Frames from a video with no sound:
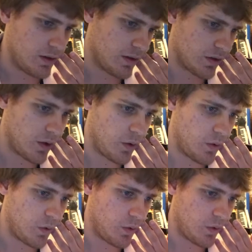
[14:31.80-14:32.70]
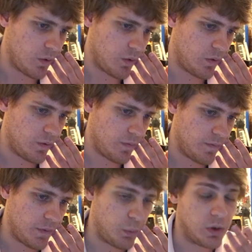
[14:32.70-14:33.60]
So
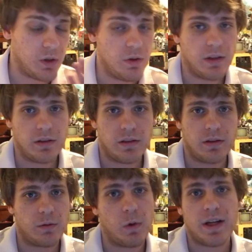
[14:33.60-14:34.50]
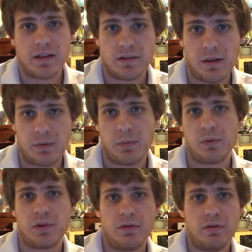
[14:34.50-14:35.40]
the white on top of the
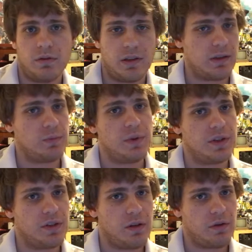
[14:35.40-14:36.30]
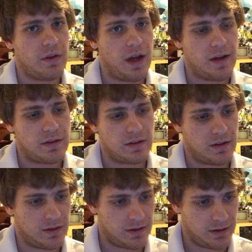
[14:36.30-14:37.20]
blue lets me know that
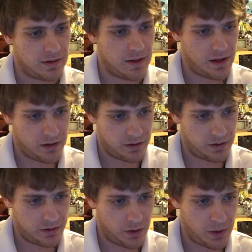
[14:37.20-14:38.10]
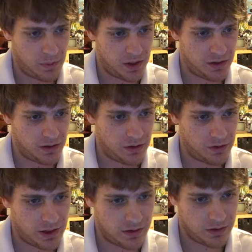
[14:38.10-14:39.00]
it's there. So I might get the
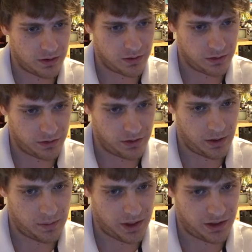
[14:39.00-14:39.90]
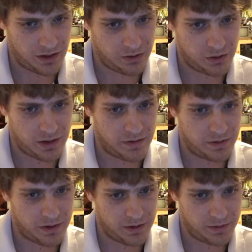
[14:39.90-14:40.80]
eraser and I might get rid of
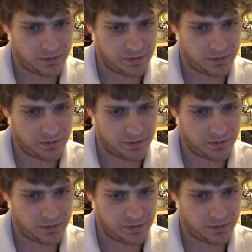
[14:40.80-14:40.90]
it.